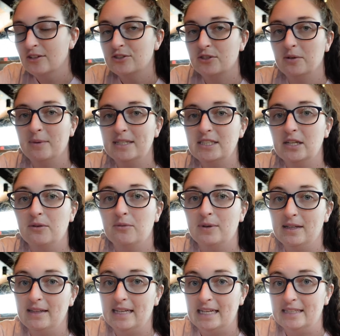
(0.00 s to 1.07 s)
So it makes it
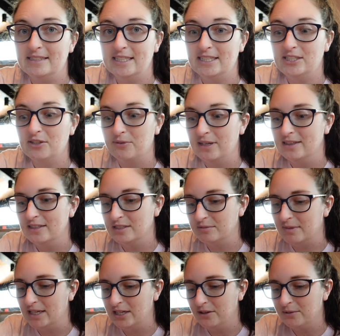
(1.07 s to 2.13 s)
really easy to read this
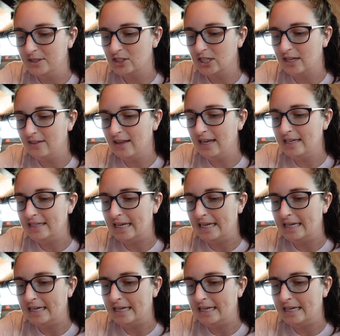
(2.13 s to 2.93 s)
menu, which I like,